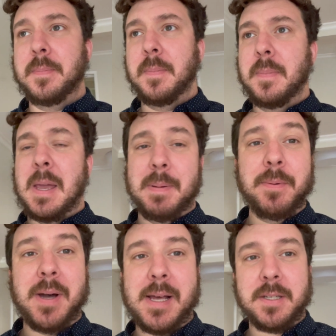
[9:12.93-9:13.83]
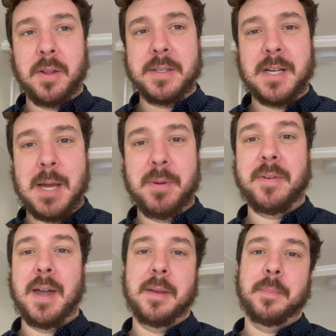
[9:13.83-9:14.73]
Yeah, people ask all the time if
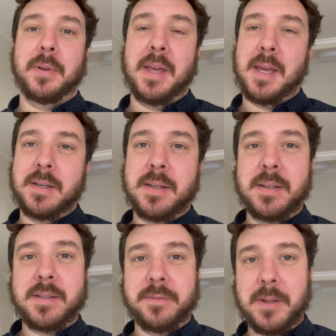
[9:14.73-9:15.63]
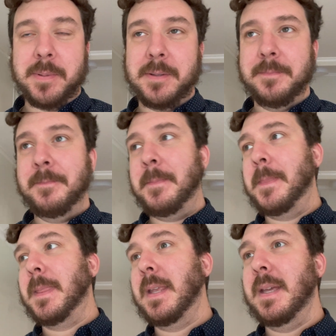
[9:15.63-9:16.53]
I had planned to flip it,
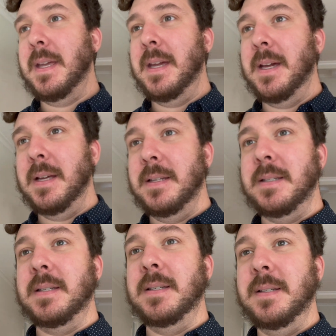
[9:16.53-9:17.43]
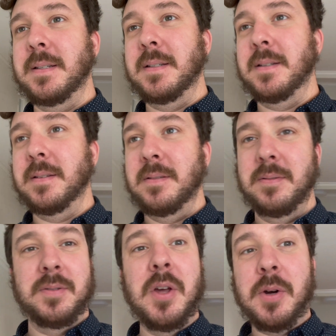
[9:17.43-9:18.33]
and
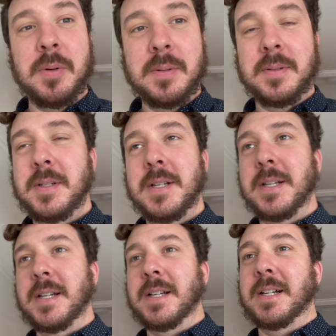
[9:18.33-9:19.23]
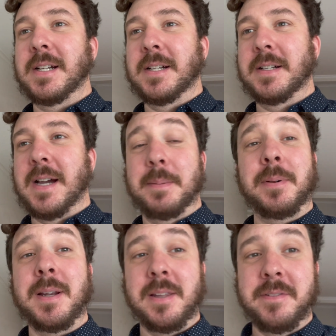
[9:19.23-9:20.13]
no, I
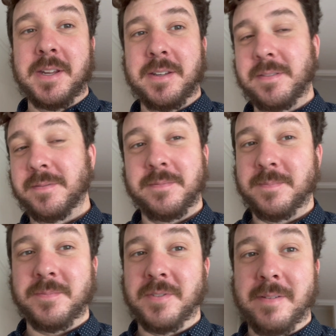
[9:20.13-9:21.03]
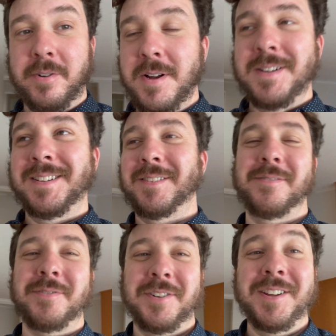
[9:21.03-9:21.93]
plan to live in it forever,
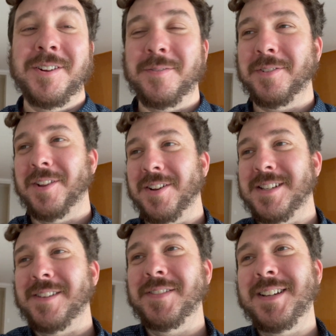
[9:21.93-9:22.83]
for a long time.